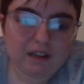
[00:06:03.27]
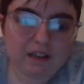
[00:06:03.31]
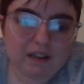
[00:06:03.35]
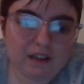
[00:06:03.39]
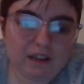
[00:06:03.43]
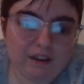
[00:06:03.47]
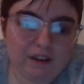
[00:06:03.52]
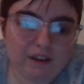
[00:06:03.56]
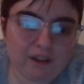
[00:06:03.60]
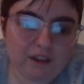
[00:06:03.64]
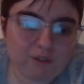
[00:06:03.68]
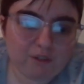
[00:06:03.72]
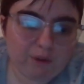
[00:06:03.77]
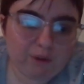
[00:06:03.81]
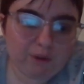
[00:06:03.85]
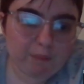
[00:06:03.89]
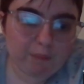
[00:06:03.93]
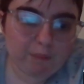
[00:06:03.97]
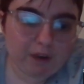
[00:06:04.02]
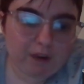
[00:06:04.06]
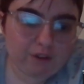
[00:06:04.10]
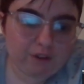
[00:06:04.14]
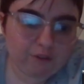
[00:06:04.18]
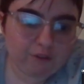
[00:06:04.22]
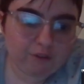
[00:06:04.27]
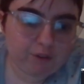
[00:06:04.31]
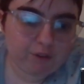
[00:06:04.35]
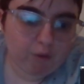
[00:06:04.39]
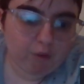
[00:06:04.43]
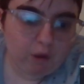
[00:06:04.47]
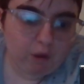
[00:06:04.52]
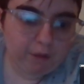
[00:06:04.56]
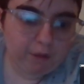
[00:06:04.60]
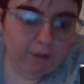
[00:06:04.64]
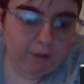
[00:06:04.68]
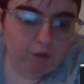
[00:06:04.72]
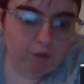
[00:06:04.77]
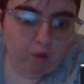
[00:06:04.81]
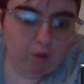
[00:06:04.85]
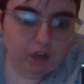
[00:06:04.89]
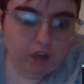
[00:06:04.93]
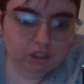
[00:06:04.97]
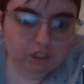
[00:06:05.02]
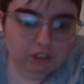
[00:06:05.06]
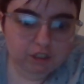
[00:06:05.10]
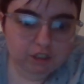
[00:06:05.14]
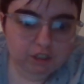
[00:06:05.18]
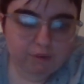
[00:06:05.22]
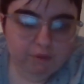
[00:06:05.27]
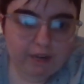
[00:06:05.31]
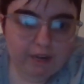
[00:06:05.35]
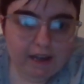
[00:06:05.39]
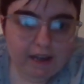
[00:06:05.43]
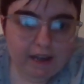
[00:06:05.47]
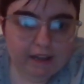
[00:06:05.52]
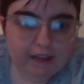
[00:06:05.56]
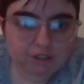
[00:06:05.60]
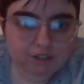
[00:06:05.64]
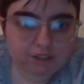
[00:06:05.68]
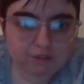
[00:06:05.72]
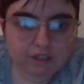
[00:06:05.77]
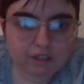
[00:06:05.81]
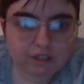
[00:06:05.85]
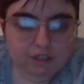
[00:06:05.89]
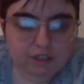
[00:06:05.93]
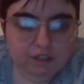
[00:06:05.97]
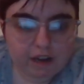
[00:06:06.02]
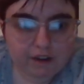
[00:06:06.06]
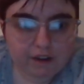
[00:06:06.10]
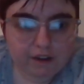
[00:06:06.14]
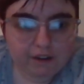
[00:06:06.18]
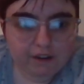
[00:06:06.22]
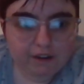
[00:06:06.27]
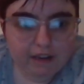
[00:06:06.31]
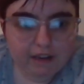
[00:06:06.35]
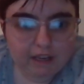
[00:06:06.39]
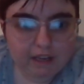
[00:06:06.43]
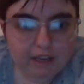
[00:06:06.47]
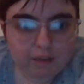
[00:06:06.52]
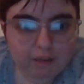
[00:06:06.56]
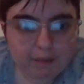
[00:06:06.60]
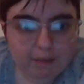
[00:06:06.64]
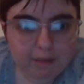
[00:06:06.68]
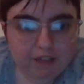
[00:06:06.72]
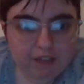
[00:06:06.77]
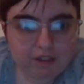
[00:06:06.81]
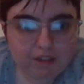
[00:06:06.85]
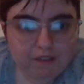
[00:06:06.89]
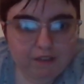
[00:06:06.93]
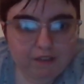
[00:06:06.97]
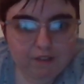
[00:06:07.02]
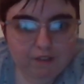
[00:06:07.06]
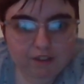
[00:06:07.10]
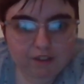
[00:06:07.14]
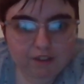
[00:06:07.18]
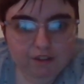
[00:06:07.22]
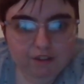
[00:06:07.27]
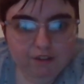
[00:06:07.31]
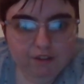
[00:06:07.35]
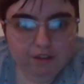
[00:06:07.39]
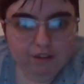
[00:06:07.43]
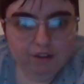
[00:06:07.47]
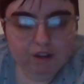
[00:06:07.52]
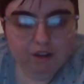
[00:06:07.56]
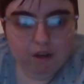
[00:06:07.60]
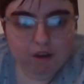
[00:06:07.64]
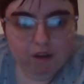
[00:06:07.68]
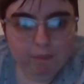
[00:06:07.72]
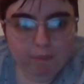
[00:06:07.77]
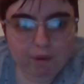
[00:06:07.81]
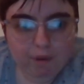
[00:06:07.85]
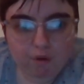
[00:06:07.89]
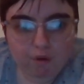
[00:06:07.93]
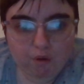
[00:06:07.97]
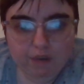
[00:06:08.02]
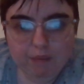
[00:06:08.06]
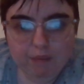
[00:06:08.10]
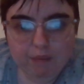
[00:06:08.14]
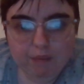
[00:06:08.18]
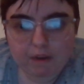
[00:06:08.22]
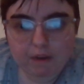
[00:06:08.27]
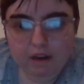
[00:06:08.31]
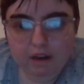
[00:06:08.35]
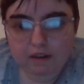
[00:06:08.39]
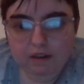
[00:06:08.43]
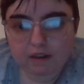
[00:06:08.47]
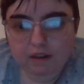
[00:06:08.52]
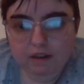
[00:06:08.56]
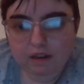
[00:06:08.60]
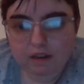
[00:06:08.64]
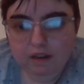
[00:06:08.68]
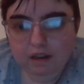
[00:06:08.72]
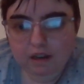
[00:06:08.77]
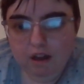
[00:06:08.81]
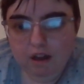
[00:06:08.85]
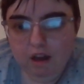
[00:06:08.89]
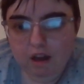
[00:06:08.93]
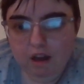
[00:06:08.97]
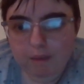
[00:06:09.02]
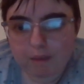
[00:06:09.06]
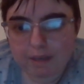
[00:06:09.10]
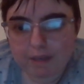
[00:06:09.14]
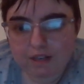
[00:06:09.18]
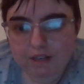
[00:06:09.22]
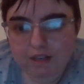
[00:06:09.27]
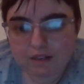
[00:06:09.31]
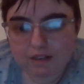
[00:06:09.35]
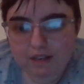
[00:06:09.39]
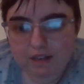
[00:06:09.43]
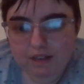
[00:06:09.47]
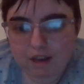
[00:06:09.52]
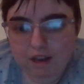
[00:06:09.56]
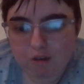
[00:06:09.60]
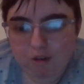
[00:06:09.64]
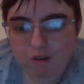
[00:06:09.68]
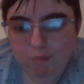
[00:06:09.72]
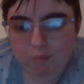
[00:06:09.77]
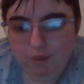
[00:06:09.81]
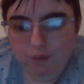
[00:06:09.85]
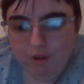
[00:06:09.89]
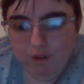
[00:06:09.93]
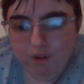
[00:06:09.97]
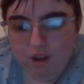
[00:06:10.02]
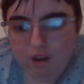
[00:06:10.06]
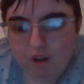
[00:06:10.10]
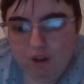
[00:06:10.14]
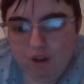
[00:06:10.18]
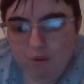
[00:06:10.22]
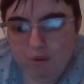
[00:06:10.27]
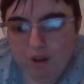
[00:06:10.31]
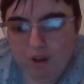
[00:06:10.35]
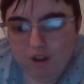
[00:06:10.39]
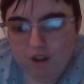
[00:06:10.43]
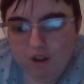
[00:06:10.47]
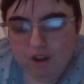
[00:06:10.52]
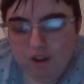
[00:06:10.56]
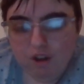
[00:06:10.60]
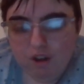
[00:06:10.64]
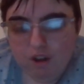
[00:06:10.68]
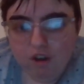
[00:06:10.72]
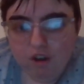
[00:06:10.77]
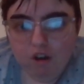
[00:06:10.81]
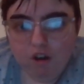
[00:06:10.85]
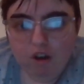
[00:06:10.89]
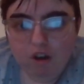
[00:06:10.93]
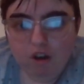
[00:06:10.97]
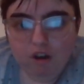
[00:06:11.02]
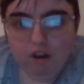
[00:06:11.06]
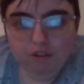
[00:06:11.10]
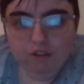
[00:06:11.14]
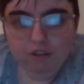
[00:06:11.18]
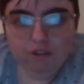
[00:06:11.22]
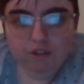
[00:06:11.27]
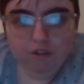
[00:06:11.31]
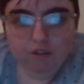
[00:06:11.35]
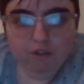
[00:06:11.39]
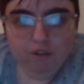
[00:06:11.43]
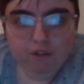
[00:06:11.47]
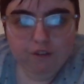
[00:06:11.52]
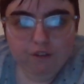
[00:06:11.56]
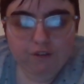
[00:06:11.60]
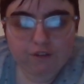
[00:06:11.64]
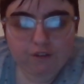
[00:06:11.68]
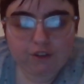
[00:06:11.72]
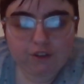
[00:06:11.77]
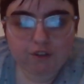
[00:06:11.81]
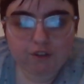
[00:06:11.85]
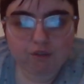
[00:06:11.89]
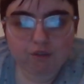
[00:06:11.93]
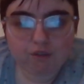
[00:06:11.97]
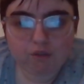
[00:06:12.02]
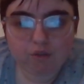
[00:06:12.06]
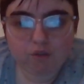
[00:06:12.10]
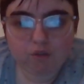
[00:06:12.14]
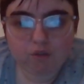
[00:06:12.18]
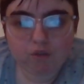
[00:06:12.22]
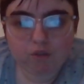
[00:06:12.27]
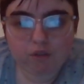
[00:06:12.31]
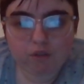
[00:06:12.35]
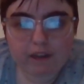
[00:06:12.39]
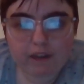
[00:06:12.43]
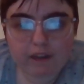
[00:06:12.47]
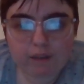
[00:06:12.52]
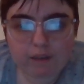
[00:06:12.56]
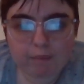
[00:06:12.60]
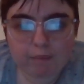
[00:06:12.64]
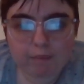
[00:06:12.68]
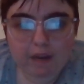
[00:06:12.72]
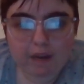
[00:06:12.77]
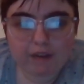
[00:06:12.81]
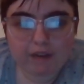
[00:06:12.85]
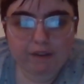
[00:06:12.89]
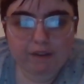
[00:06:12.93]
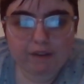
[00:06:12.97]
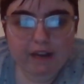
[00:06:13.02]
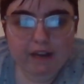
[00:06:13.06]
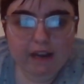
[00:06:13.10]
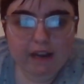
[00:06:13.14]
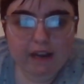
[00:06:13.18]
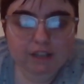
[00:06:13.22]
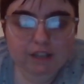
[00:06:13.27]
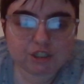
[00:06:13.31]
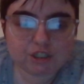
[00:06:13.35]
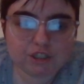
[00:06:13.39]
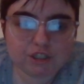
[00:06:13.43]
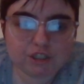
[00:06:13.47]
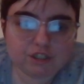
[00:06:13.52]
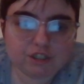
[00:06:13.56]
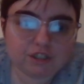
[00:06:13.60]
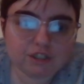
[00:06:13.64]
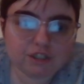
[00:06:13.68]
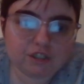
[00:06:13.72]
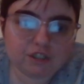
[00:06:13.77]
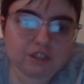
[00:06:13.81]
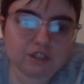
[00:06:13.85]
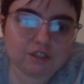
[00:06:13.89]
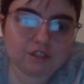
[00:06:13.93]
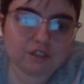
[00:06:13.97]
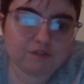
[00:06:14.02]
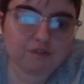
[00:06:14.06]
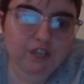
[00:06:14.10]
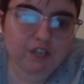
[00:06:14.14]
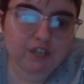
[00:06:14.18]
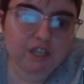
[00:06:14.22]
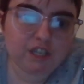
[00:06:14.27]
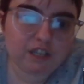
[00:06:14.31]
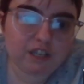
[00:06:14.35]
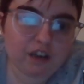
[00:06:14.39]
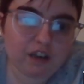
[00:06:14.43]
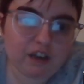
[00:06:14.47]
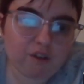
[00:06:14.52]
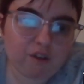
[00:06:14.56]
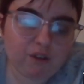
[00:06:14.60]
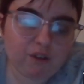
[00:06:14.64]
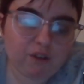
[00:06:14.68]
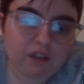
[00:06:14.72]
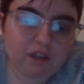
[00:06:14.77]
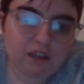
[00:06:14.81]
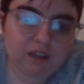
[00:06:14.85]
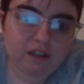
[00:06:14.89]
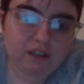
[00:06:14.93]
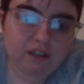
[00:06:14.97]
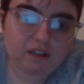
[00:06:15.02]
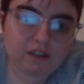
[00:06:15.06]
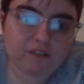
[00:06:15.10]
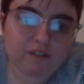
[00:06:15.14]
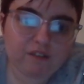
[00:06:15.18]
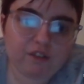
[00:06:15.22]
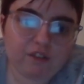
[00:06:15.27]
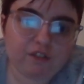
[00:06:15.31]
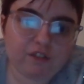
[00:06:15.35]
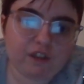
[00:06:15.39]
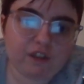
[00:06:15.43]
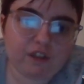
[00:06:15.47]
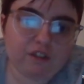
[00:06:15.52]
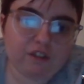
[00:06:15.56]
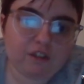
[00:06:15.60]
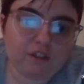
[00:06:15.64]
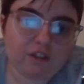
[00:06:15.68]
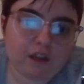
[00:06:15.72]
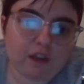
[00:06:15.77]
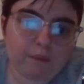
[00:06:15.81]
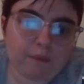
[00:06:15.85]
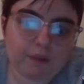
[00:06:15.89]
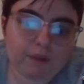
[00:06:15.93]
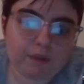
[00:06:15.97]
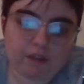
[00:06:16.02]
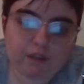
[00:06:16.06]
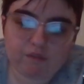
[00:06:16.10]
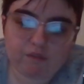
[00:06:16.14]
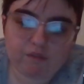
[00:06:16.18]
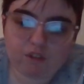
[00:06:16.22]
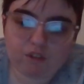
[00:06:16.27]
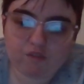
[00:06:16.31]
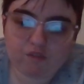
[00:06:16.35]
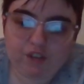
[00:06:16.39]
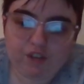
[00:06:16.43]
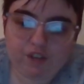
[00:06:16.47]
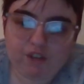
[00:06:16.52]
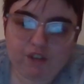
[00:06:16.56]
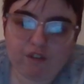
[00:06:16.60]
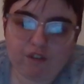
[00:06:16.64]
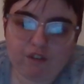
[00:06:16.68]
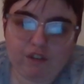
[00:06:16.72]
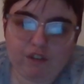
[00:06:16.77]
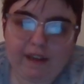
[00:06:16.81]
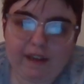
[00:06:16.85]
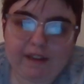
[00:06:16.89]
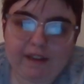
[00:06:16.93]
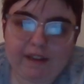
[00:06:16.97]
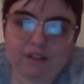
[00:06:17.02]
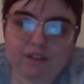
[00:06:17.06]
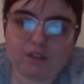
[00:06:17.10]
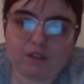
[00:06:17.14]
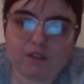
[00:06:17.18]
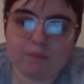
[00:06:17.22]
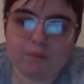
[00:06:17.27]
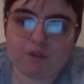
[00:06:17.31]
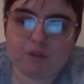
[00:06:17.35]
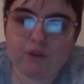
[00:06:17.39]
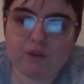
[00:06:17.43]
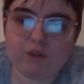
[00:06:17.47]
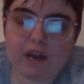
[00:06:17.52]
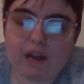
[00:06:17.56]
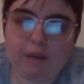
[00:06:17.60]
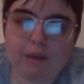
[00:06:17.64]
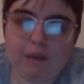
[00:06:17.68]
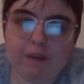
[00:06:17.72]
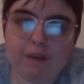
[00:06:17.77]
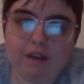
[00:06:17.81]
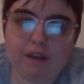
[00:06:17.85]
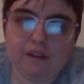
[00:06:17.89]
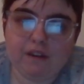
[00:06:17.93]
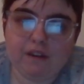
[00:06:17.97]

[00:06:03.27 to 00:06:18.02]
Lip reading: Another reminder, if you want me to watch and react to an entire anime TV series called Pokemon, comment down below. Also, if you like my reaction to this video, give it a thumbs up, give this video a like, subscribe,